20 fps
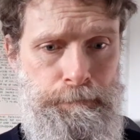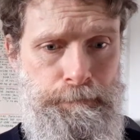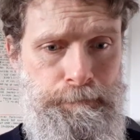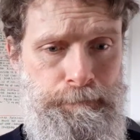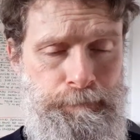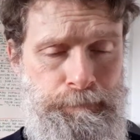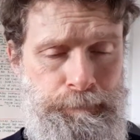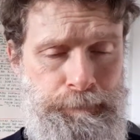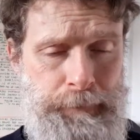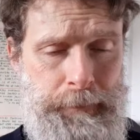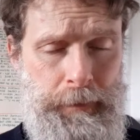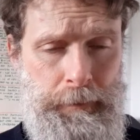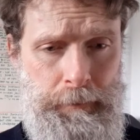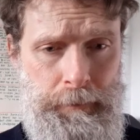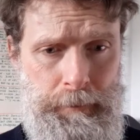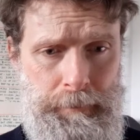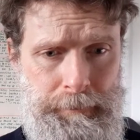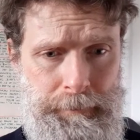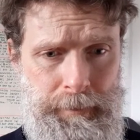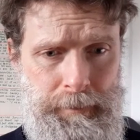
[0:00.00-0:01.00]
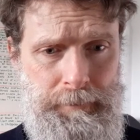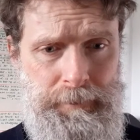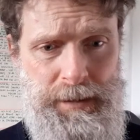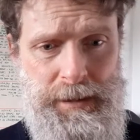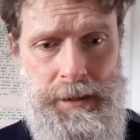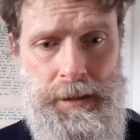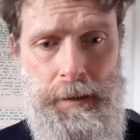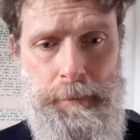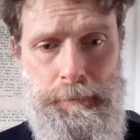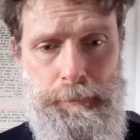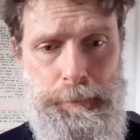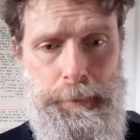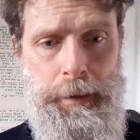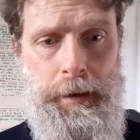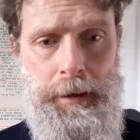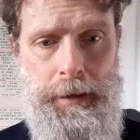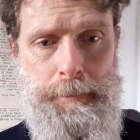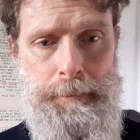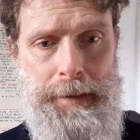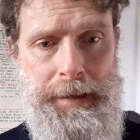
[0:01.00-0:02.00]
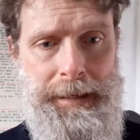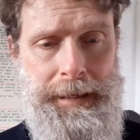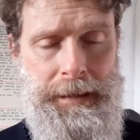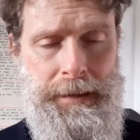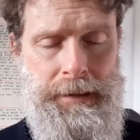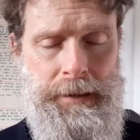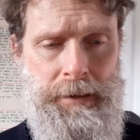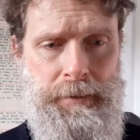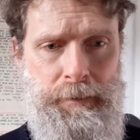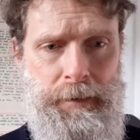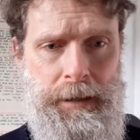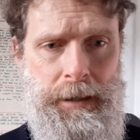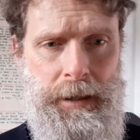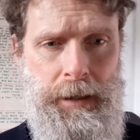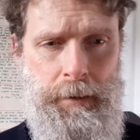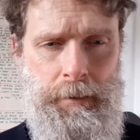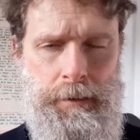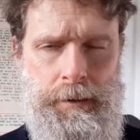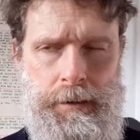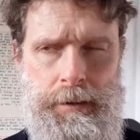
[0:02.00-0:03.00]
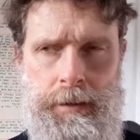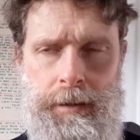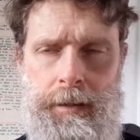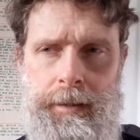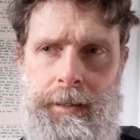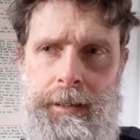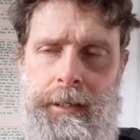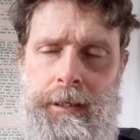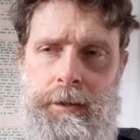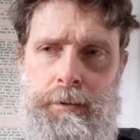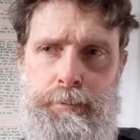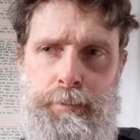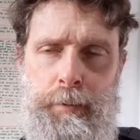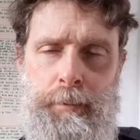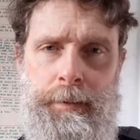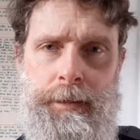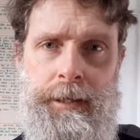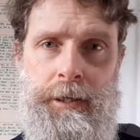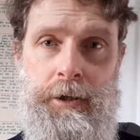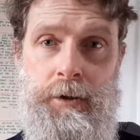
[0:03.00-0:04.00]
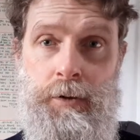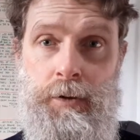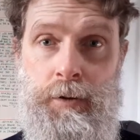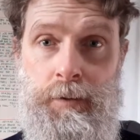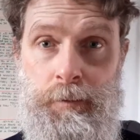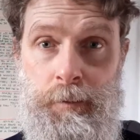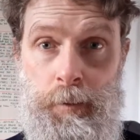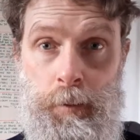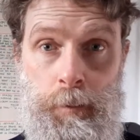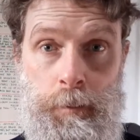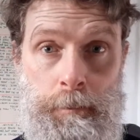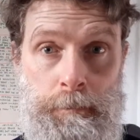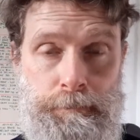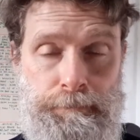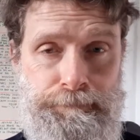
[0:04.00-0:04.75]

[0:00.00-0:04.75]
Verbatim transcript: the reason I'm partly making this video is I think it's probably useful